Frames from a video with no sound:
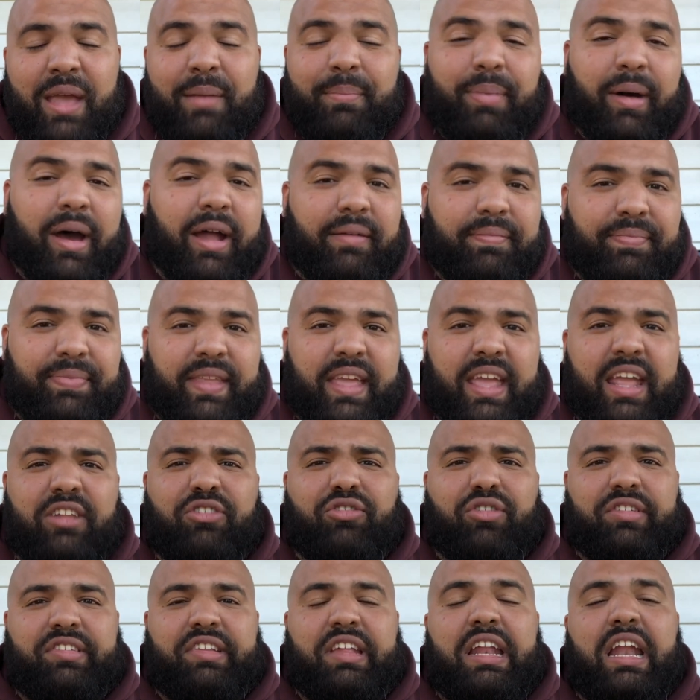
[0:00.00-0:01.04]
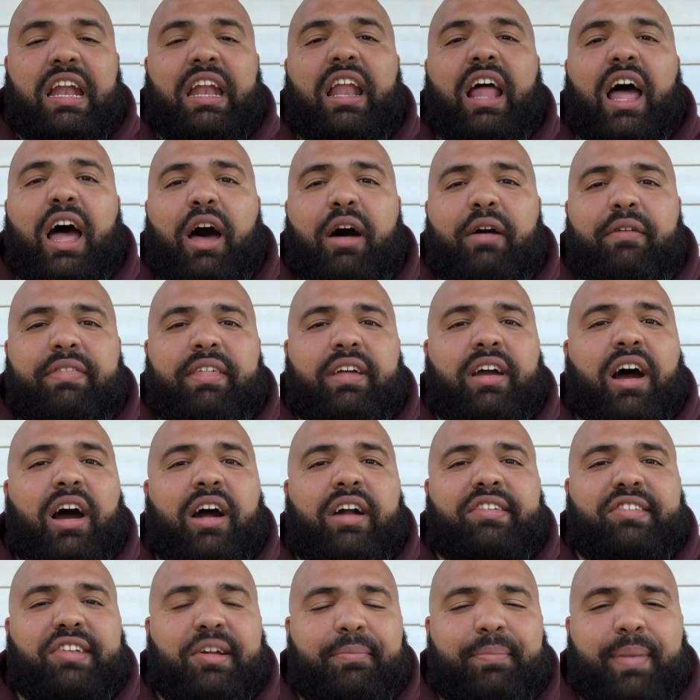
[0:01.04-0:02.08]
But interesting enough, there
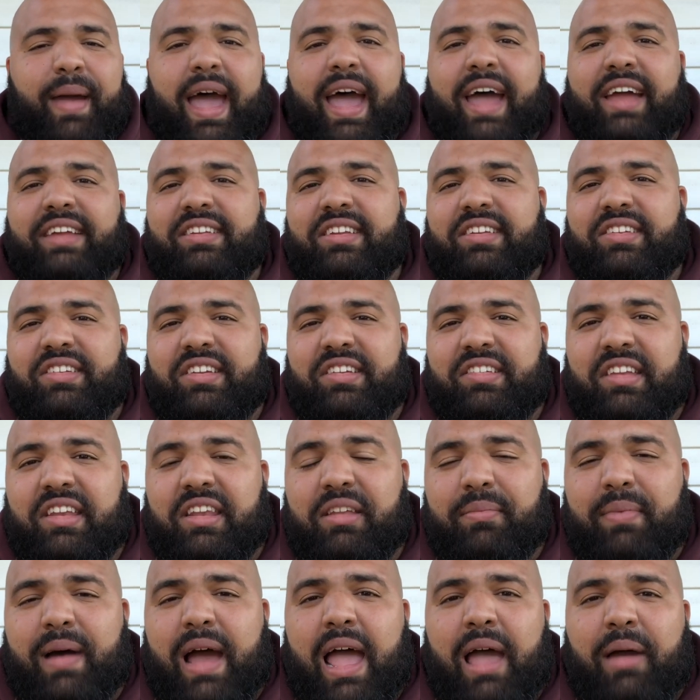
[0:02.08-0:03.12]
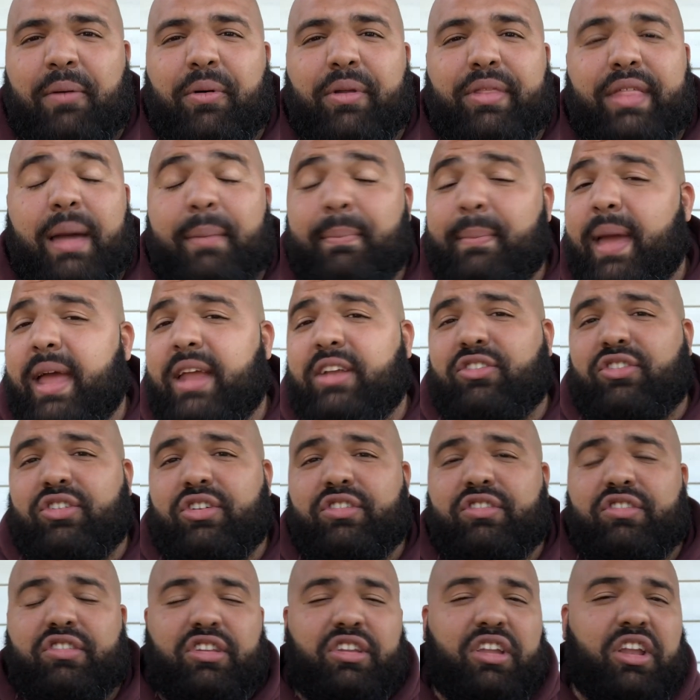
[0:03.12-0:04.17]
are some passages in the Bible that
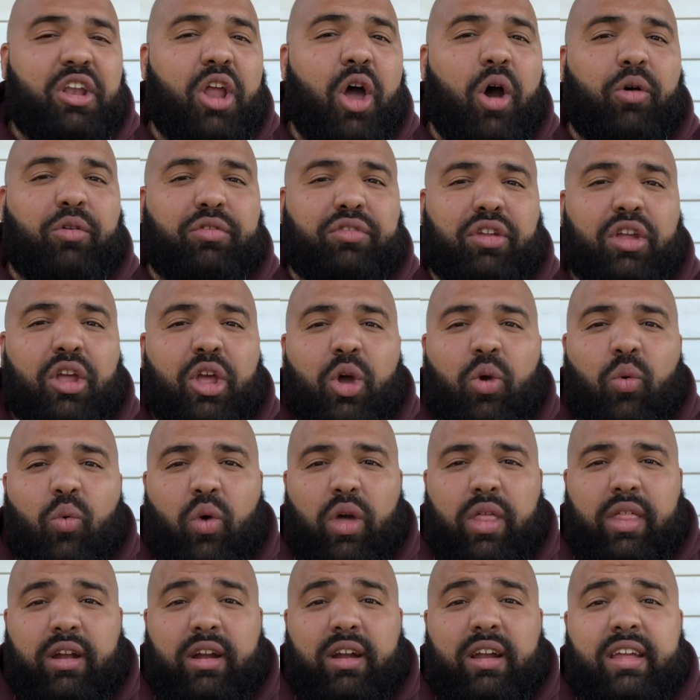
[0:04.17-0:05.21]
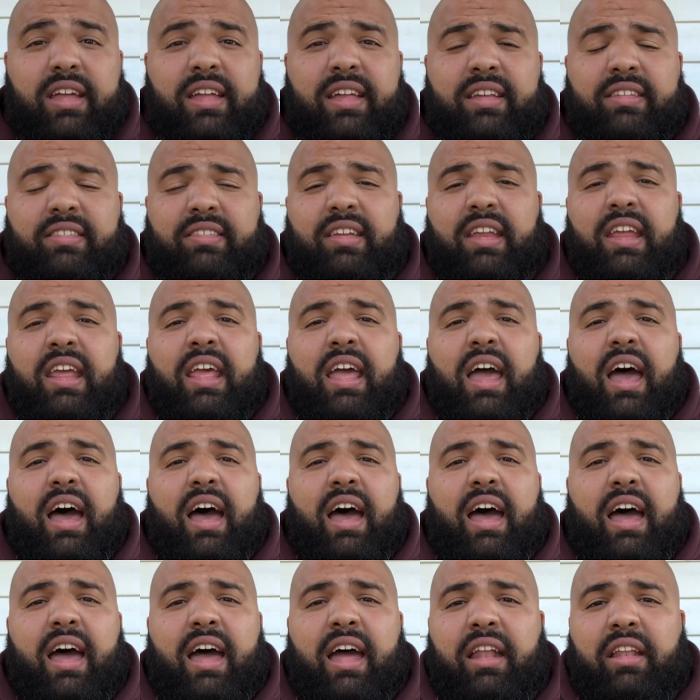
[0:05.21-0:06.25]
mentions the nose, whether it is
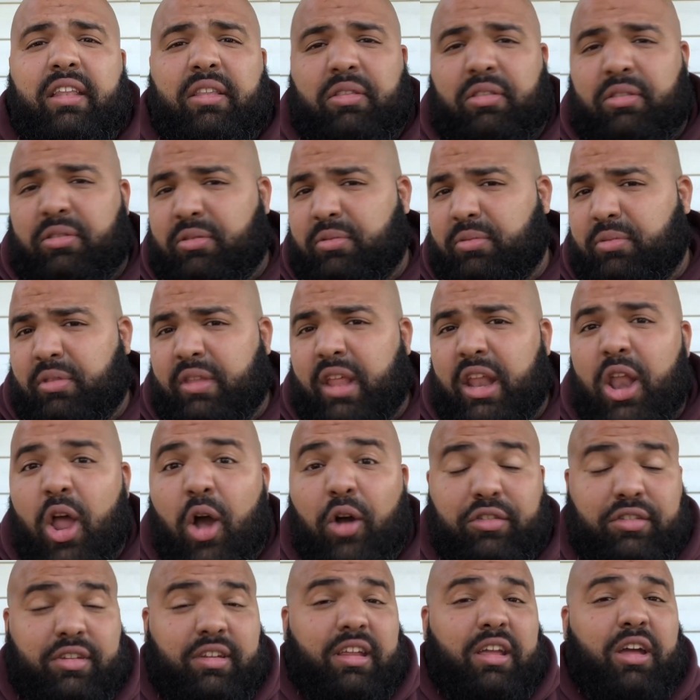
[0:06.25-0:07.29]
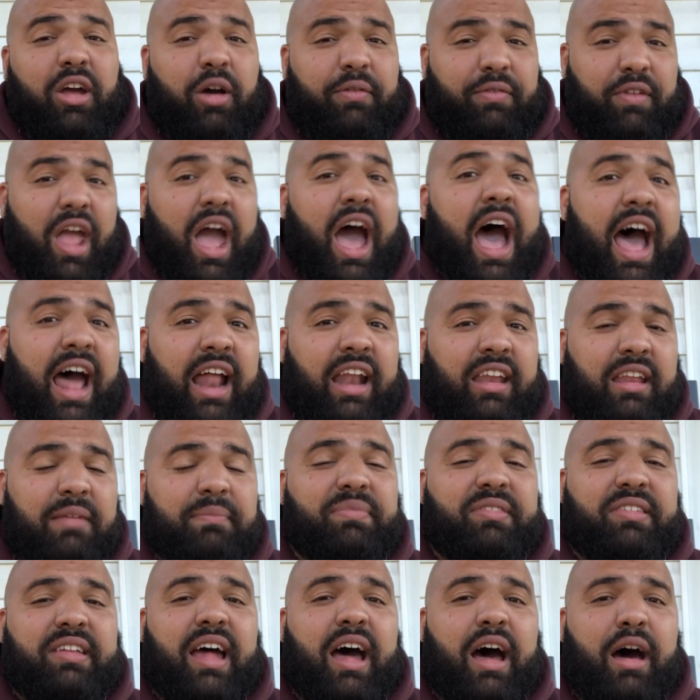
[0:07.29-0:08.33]
the nose of God
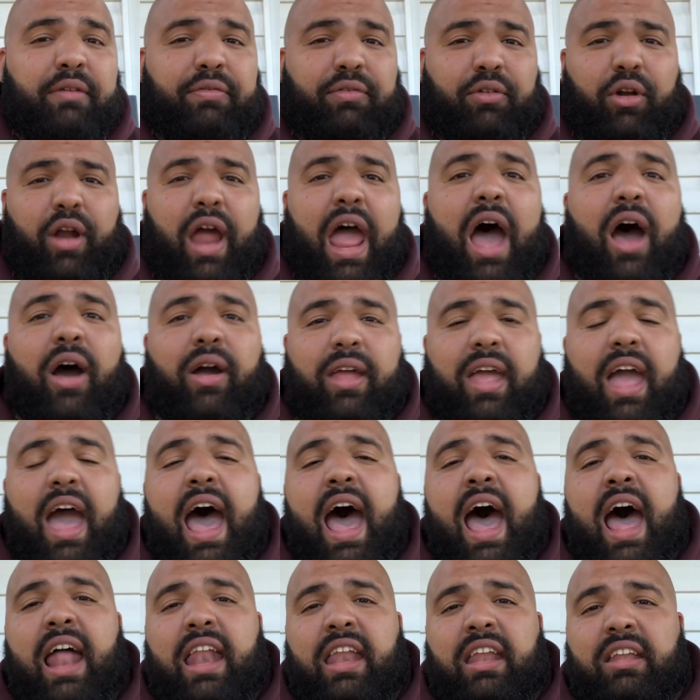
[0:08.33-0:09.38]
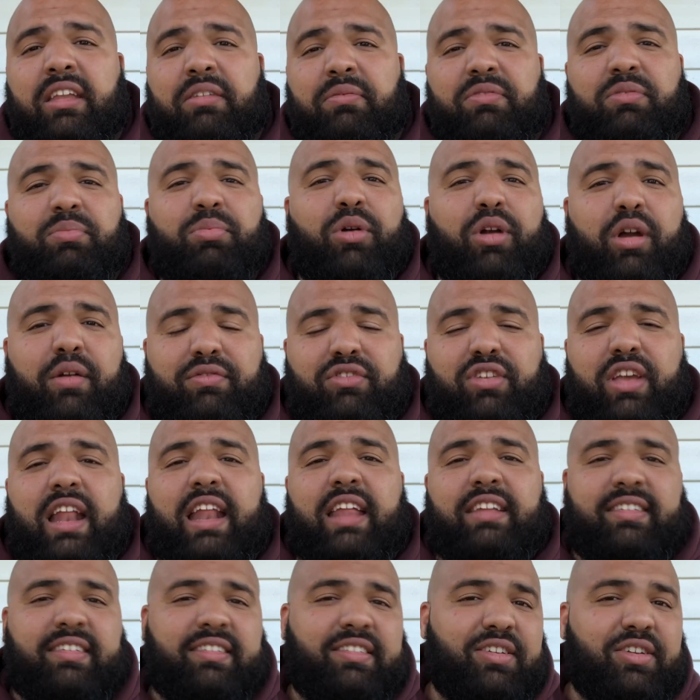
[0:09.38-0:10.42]
himself, or how God in the book of
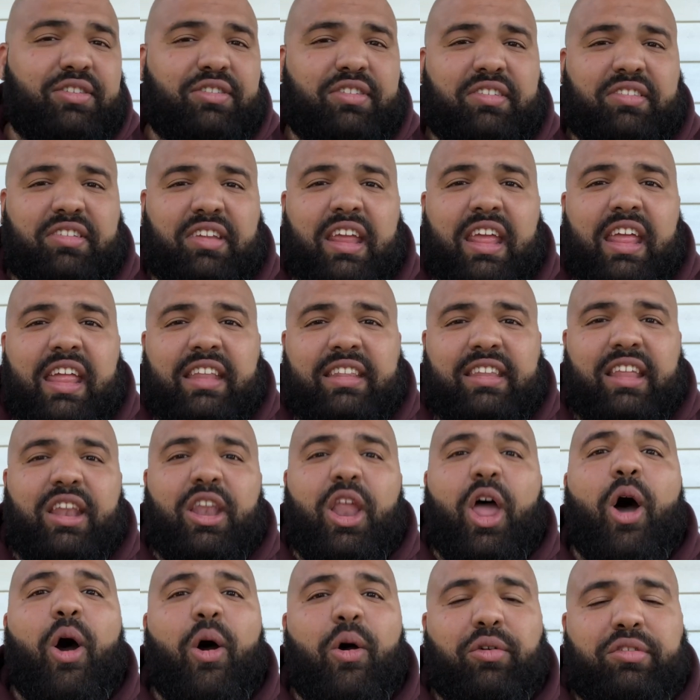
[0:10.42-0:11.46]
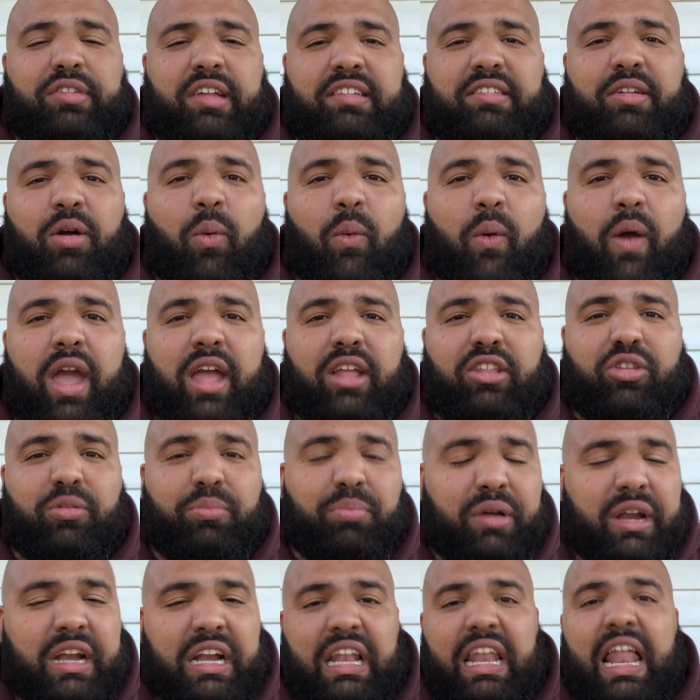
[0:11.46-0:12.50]
Genesis uses the nose as a way to
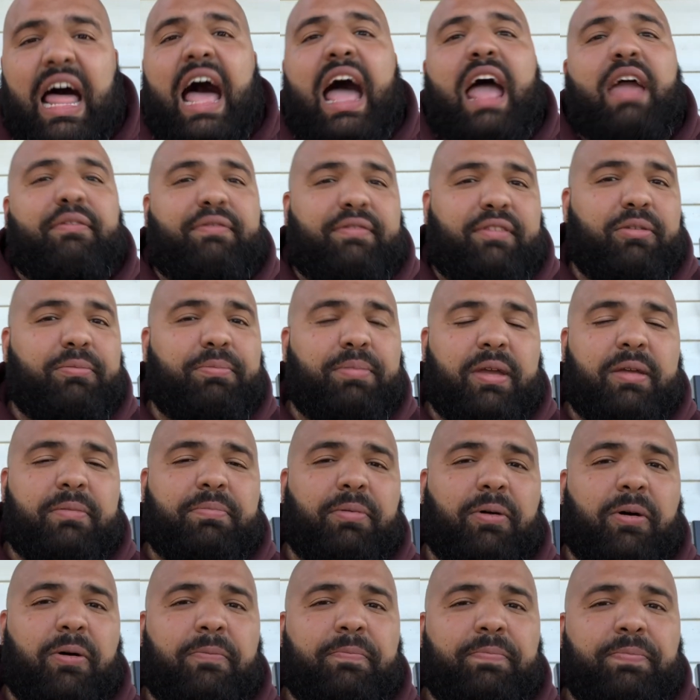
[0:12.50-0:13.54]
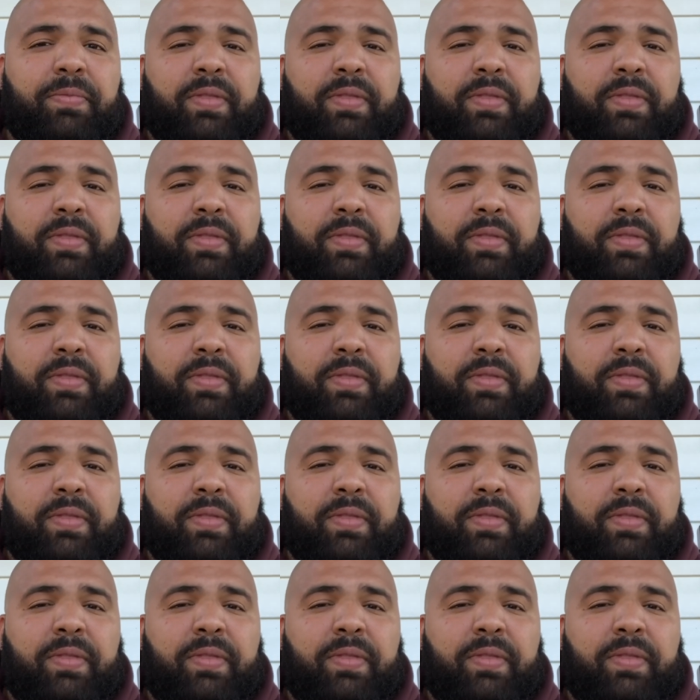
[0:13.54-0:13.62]
bring life to people.